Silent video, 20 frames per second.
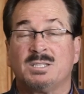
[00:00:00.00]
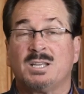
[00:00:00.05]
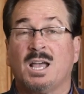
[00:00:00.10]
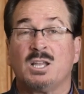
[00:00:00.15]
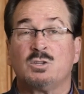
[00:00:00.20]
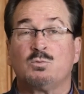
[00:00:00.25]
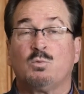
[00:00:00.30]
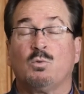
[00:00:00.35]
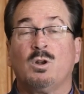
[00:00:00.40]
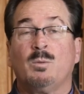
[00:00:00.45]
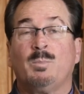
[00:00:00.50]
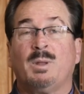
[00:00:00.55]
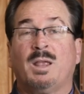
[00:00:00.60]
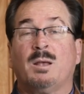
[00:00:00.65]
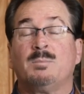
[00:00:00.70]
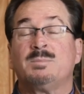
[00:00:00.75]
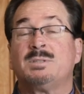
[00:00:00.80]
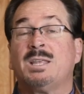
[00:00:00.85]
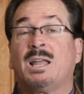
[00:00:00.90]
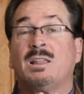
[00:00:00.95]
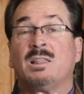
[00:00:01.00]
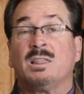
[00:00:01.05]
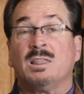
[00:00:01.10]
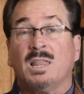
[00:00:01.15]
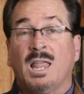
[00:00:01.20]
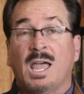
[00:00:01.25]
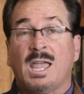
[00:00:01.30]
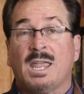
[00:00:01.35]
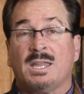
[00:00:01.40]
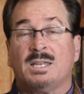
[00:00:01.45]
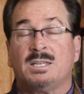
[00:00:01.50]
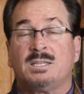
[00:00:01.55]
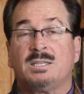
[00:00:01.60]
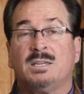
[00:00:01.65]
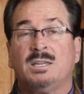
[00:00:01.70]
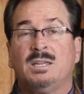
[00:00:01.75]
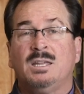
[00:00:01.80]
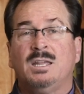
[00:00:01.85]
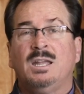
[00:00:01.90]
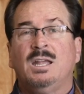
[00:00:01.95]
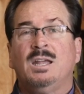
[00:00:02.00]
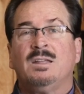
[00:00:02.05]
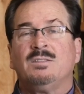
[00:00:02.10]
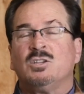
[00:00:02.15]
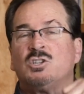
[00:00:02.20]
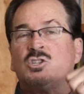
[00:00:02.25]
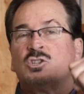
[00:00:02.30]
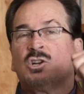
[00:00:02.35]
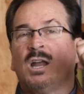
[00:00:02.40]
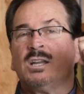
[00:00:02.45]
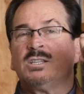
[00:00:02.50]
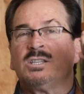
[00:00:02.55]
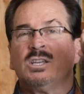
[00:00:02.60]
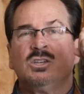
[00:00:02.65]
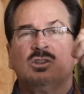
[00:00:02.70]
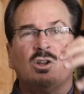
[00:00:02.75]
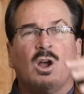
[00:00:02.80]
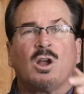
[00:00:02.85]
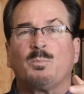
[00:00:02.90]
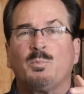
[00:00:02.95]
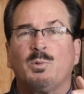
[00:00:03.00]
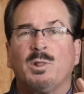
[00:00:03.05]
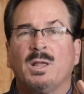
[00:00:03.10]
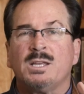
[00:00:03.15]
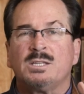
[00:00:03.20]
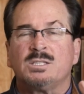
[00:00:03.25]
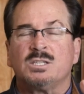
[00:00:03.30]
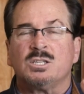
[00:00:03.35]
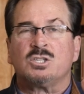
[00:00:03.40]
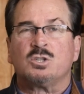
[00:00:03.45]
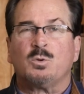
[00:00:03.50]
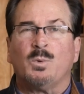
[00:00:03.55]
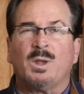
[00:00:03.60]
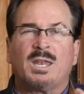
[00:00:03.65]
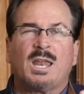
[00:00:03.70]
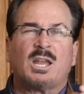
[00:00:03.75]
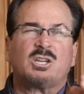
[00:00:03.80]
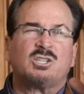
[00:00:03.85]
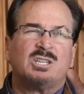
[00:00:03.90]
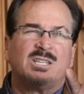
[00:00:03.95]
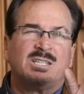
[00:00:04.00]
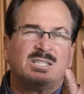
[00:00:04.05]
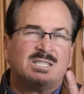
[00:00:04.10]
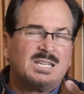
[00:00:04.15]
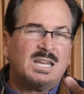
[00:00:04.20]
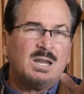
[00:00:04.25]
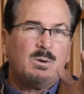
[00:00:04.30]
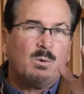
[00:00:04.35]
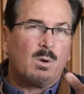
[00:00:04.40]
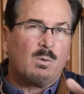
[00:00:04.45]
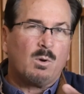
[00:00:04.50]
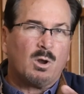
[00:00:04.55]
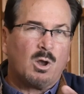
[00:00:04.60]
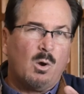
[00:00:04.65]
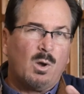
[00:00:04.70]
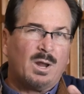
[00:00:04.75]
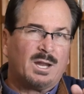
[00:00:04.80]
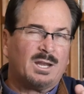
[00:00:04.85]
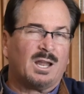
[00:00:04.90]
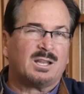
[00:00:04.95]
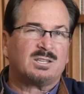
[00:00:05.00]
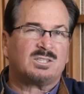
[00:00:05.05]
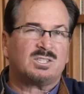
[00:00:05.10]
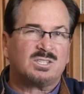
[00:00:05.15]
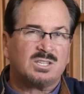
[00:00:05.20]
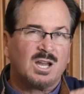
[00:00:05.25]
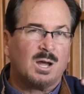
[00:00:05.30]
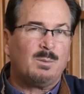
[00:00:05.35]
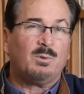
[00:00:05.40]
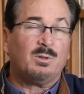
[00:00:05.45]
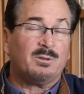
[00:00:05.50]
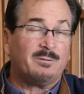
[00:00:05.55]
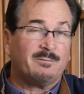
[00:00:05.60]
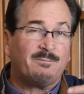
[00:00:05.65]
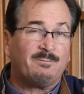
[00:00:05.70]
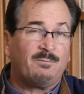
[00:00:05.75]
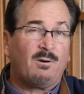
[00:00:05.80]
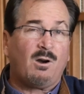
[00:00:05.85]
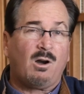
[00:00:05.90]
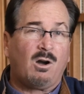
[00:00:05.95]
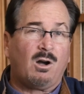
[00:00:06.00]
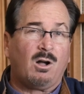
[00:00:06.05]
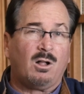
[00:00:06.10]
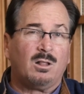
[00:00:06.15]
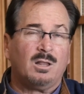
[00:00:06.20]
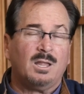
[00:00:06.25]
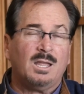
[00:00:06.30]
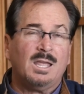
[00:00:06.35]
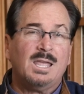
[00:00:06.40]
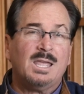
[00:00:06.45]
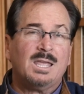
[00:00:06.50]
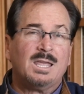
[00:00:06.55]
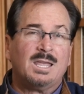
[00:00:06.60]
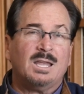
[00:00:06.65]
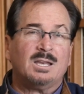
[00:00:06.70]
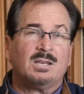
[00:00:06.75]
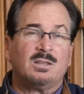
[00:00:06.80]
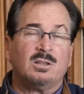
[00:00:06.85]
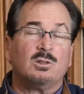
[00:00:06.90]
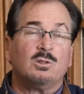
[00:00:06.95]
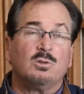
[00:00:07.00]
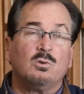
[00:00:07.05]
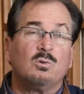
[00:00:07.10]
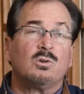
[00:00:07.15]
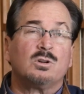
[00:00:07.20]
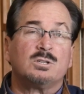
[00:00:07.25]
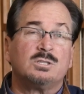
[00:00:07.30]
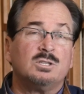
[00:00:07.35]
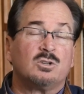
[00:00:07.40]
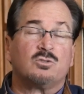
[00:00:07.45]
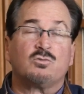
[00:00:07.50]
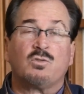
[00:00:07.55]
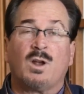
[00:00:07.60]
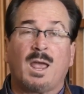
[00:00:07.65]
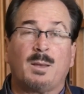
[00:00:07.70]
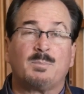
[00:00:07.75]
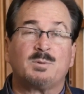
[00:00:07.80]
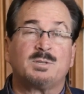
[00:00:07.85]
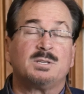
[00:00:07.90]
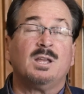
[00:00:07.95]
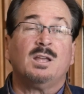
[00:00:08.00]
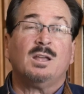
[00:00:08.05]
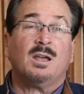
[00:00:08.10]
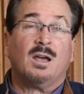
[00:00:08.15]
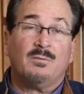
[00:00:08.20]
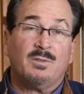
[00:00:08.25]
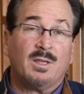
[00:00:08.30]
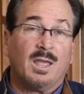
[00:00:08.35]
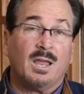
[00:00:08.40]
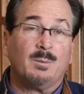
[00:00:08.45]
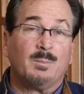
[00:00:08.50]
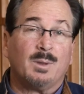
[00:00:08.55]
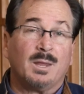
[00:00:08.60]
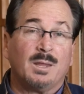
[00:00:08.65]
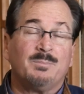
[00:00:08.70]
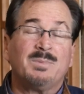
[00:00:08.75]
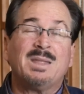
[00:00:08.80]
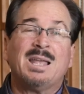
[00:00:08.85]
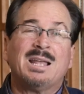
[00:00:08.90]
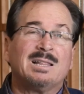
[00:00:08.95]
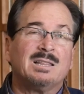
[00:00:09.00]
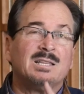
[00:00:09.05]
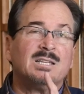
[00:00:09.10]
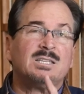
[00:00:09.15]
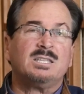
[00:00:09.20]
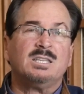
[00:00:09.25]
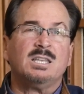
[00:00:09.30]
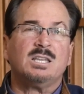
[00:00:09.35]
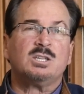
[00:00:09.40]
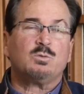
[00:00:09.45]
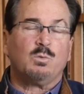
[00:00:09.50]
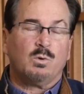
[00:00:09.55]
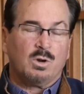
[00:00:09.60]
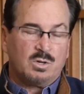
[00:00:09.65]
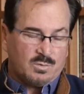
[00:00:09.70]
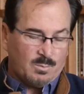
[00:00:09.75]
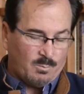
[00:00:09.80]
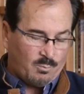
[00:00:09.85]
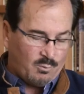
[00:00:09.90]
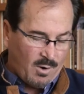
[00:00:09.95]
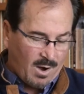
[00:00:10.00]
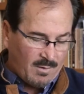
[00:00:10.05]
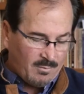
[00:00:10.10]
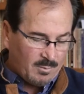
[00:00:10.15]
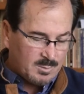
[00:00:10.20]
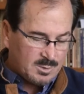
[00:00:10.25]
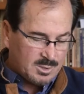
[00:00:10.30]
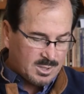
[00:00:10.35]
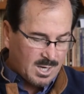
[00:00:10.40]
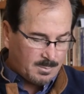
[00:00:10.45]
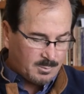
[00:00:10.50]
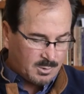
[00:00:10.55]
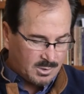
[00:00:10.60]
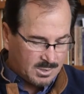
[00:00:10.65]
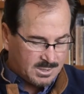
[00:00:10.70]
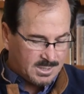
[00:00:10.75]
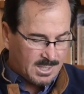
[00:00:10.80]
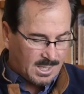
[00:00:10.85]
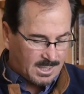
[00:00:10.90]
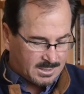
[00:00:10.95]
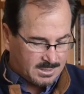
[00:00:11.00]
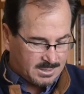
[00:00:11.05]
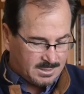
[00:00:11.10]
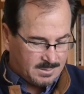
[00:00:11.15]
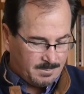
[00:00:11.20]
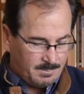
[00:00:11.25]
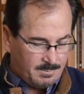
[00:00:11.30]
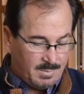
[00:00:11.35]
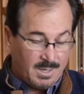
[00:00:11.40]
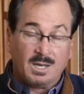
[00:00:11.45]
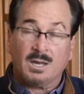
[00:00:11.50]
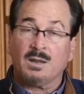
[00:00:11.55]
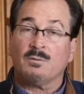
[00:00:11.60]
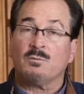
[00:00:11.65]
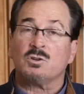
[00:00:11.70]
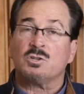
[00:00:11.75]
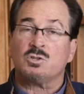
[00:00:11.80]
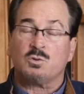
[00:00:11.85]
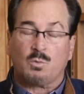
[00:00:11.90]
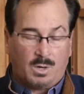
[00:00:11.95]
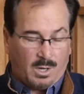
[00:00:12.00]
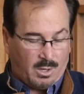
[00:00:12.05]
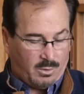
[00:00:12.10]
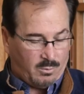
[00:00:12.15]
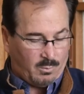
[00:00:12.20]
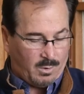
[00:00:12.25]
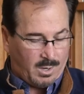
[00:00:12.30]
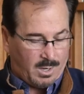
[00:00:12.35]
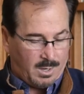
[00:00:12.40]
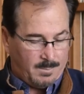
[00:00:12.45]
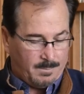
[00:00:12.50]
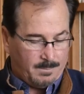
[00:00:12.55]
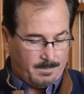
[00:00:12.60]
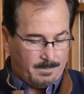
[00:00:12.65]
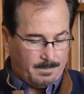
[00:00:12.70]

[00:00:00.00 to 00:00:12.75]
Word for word: God's word becomes that light that shines in dark places so we can actually see where we're going and not stumble and fall into the lures and the traps of the enemy. Listen to these words from Proverbs chapter 6, beginning of verse 23.